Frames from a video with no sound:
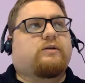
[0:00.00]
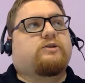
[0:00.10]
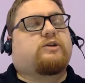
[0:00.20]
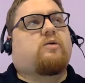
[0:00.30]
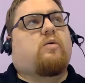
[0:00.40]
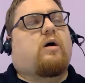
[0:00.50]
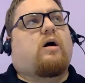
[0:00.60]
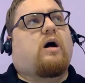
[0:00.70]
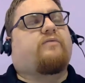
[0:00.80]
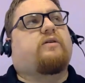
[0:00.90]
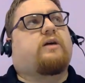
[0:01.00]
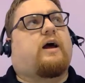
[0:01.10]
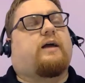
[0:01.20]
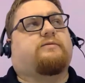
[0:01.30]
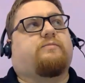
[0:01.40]
So,
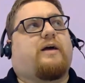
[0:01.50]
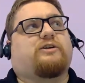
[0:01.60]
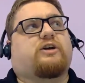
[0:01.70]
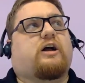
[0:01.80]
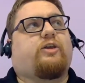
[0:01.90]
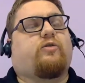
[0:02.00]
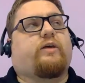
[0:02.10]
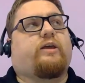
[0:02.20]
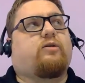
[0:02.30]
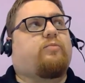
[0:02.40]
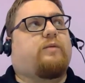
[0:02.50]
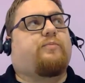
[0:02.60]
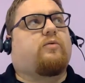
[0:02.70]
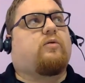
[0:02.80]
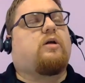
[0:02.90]
oftentimes in Magic, you'll hear
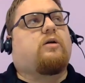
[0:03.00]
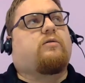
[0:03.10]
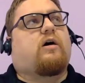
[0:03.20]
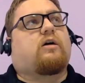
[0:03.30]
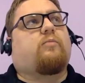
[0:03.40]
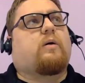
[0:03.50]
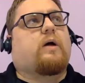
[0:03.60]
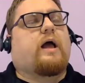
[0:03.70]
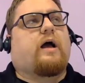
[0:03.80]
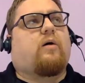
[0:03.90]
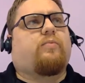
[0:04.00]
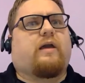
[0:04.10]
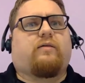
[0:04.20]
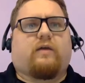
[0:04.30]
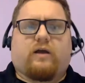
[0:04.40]
people talk about how
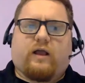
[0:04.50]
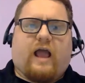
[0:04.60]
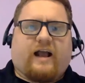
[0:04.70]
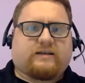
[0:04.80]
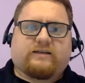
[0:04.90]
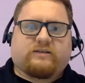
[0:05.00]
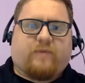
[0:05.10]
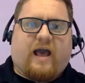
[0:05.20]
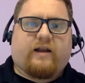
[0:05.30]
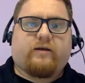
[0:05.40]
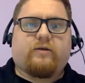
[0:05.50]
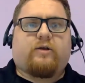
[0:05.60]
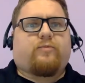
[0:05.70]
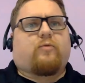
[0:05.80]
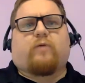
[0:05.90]
they think X is bad.
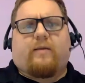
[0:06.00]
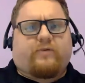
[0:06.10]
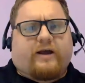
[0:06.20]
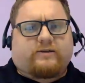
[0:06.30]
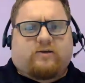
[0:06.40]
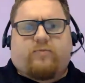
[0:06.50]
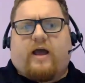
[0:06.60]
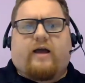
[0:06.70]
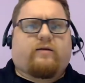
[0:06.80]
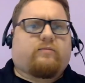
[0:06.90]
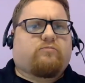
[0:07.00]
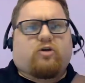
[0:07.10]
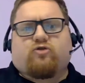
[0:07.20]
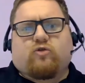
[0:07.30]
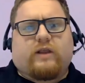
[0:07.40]
Ramp decks are bad.
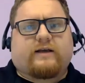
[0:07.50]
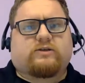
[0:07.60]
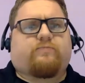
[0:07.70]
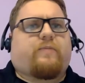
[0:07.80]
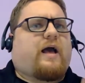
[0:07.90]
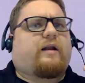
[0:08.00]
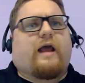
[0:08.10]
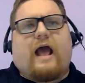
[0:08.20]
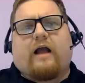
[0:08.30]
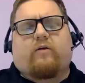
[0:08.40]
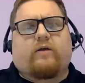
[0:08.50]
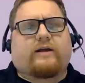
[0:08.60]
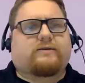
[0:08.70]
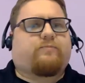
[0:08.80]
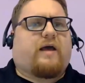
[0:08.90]
Control decks are bad. Aggro
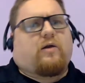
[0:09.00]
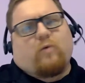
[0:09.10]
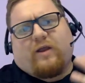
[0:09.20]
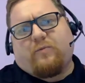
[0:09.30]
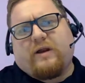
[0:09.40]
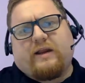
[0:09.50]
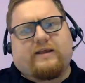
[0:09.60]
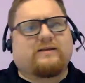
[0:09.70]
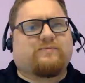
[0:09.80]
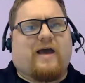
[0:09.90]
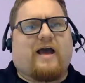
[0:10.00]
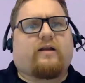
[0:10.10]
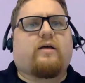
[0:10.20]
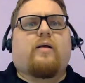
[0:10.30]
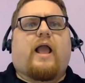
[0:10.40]
decks are bad. White Weenie is bad.
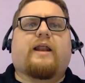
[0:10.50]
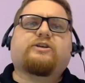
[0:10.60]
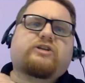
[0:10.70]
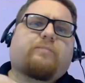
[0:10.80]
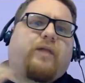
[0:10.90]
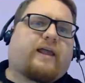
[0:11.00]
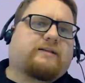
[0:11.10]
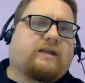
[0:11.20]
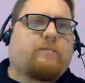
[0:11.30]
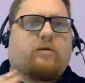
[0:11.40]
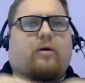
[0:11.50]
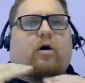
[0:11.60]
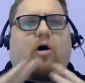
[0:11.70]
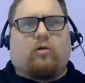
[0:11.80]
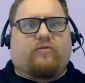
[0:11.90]
And it's just a blatant statement about
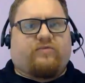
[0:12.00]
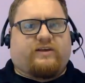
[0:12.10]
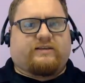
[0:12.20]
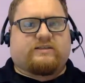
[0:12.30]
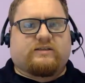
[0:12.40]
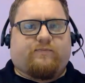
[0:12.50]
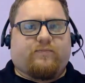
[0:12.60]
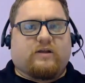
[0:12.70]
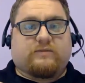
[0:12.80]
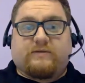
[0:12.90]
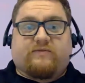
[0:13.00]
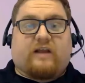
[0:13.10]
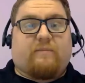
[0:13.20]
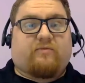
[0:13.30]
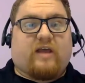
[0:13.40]
all of these specific
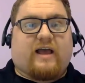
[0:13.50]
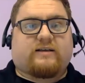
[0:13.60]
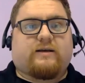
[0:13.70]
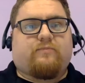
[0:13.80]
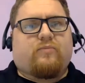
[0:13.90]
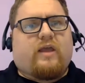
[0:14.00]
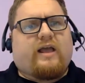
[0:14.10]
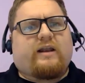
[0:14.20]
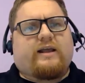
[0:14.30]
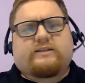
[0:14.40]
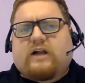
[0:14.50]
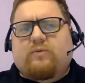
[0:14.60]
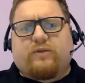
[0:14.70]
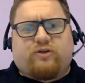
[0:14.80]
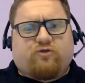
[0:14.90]
type of deck. And it's not
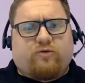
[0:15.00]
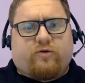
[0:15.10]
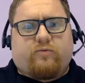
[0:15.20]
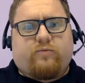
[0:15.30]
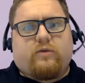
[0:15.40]
really true.